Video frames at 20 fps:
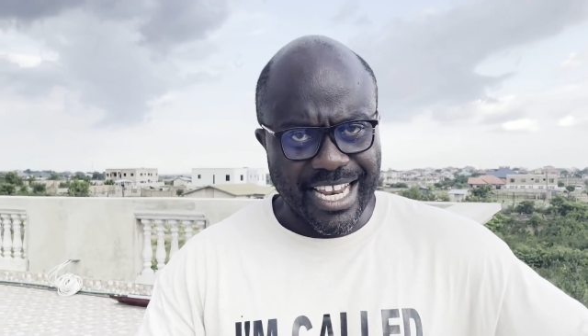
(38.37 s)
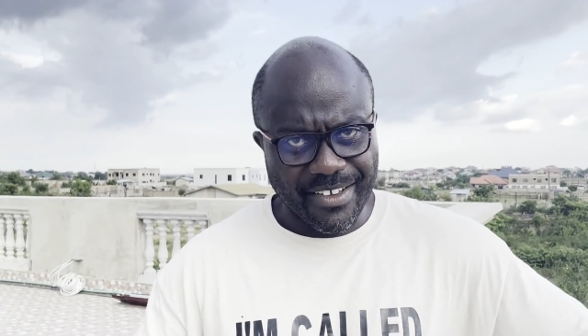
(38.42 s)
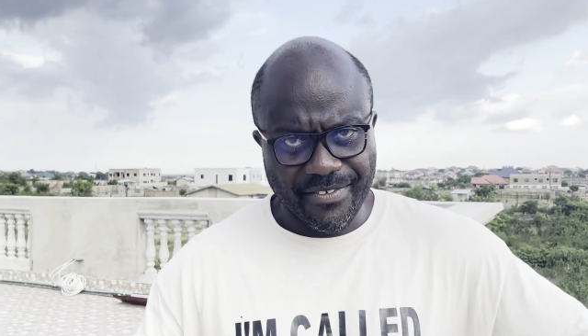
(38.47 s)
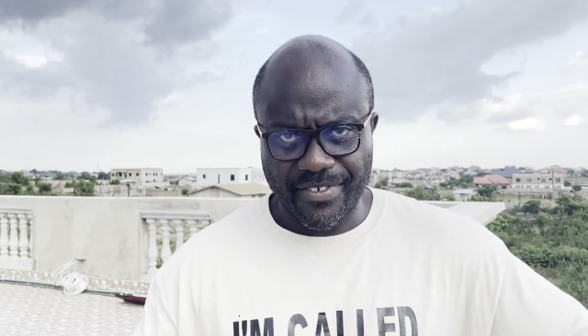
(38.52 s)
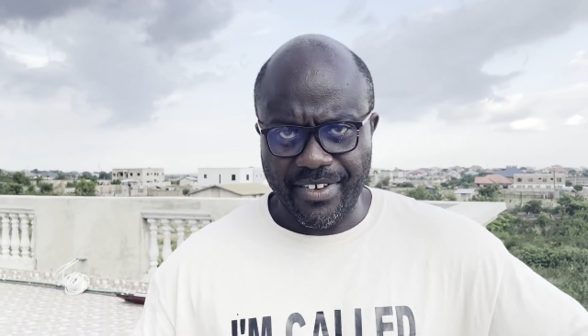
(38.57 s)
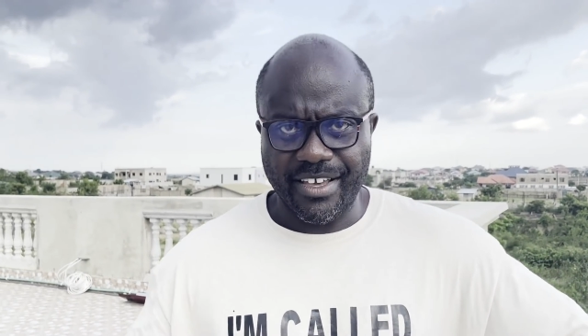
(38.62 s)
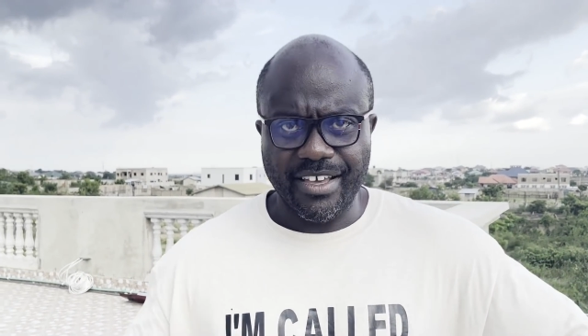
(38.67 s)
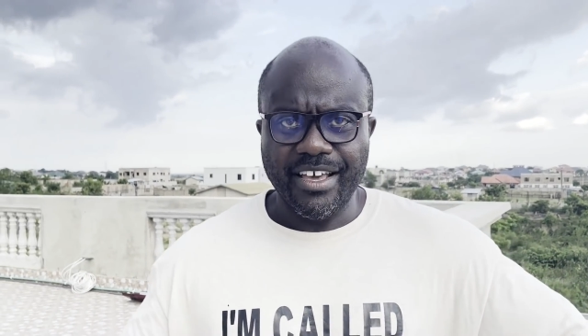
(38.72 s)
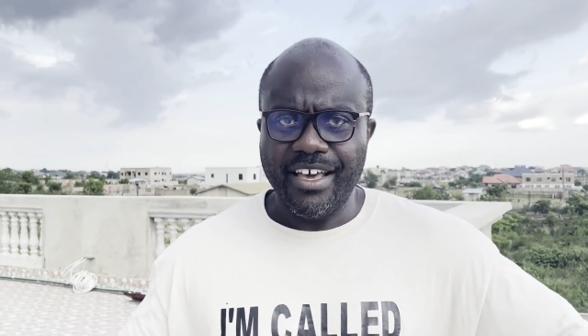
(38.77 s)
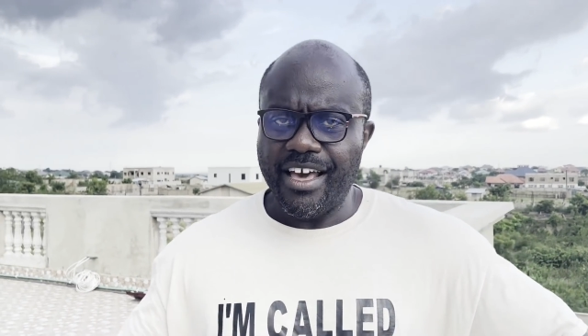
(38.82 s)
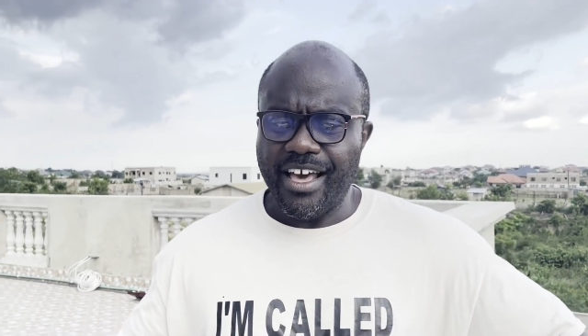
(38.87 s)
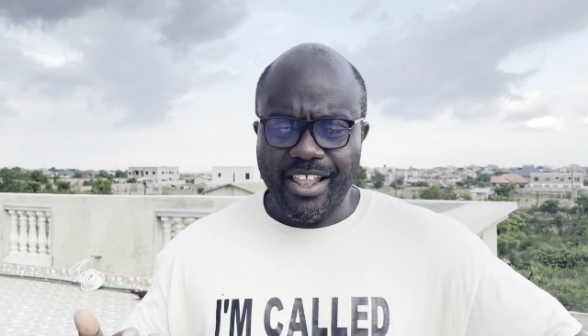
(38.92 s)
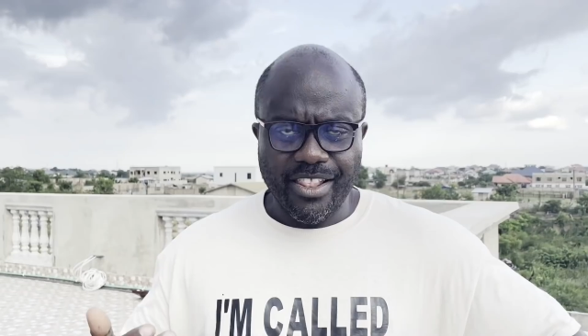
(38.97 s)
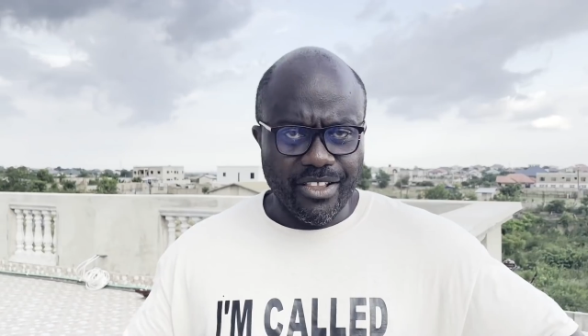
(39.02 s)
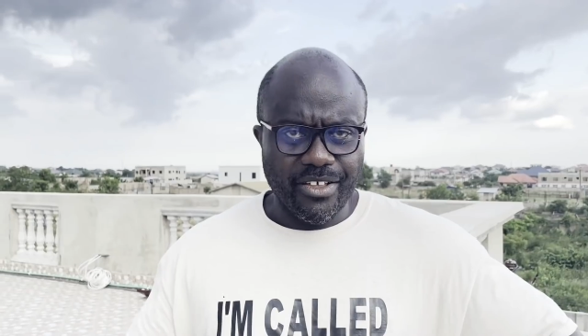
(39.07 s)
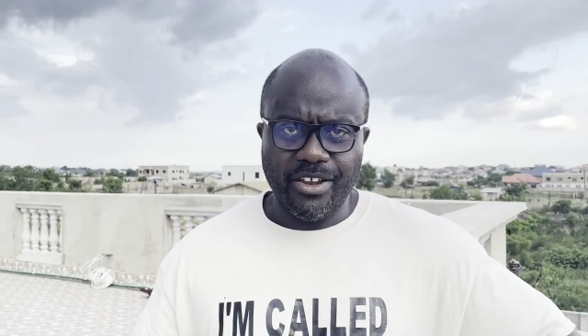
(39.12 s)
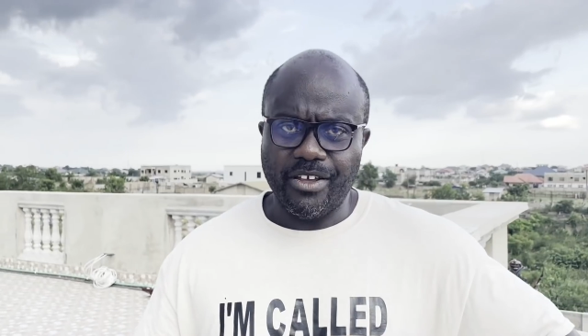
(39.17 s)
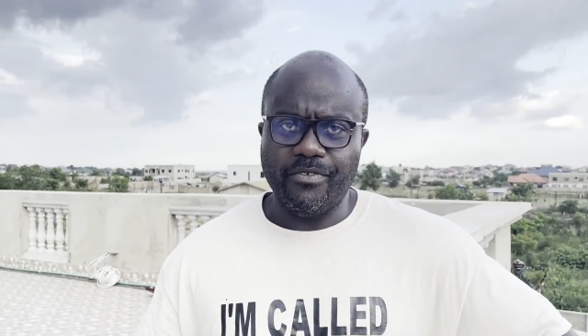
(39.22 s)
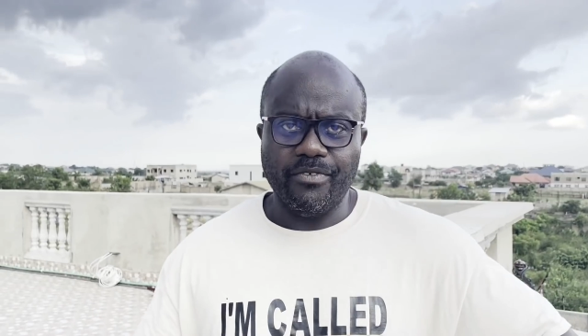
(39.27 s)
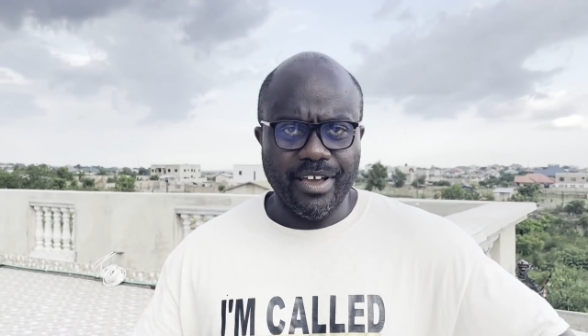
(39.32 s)
of a
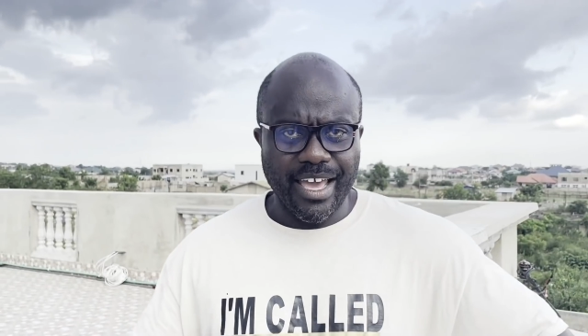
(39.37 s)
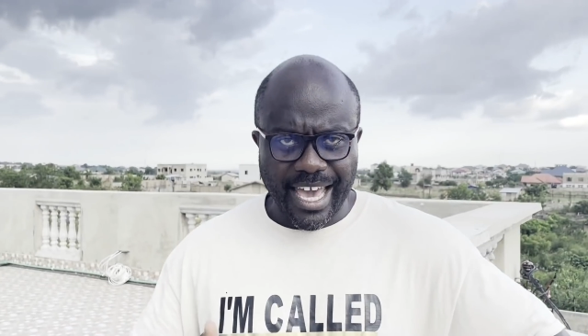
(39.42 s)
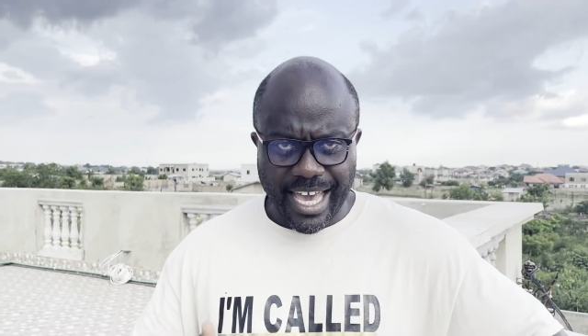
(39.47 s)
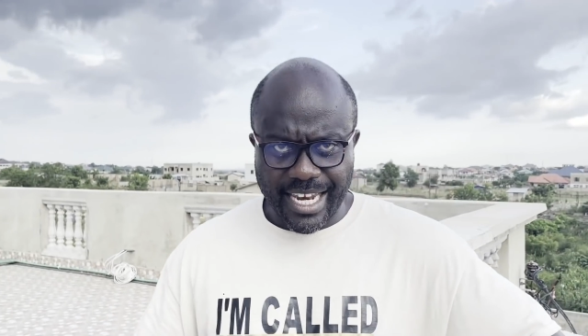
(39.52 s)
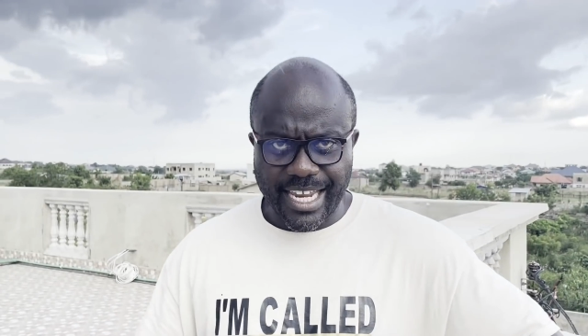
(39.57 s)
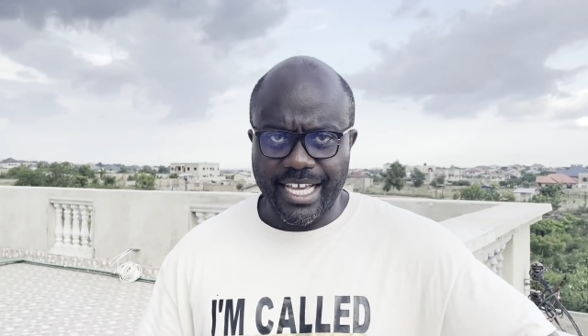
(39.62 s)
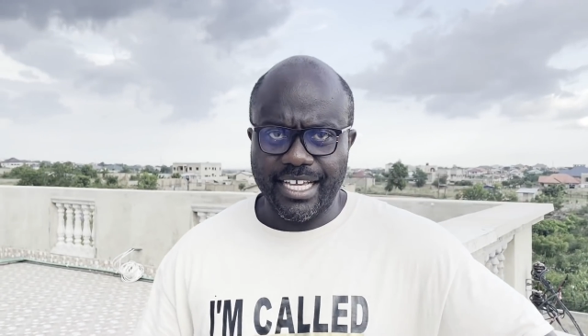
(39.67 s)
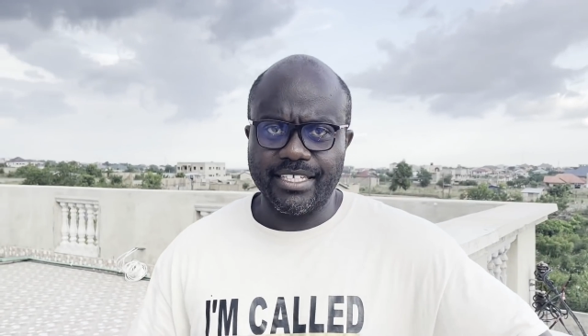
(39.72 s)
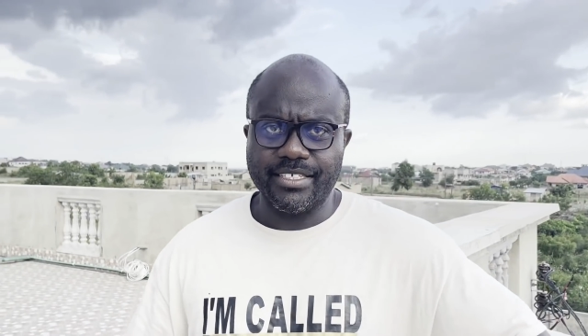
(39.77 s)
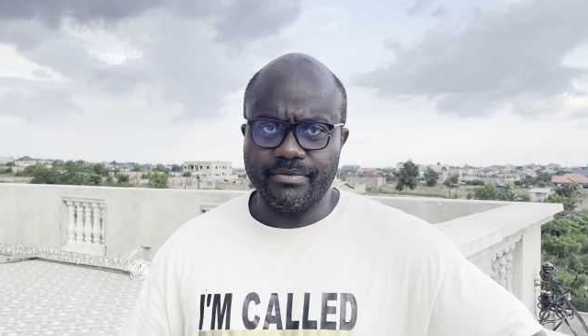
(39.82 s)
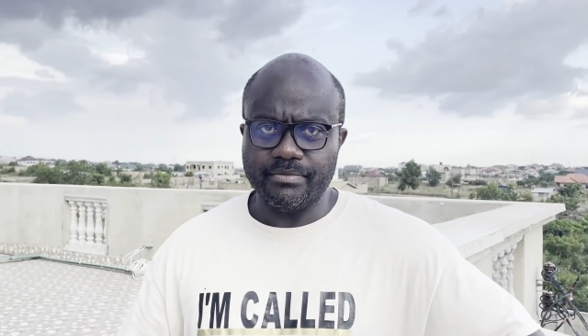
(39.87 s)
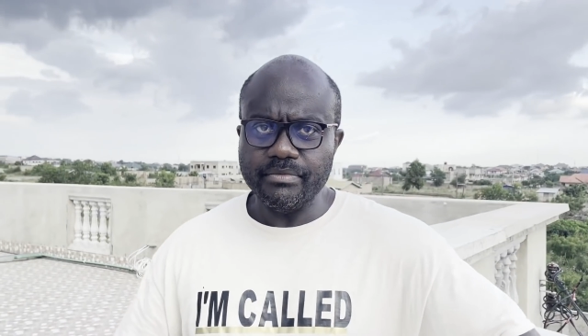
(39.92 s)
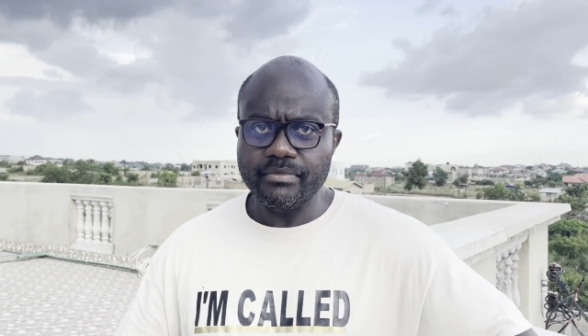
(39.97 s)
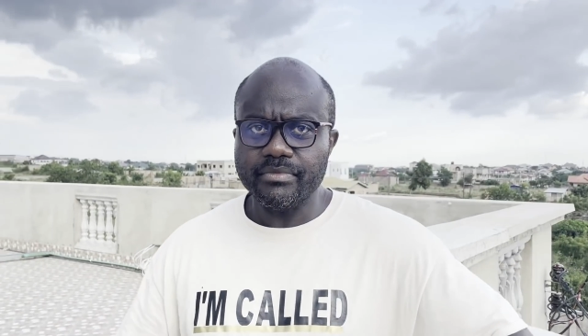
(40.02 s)
lot of headaches.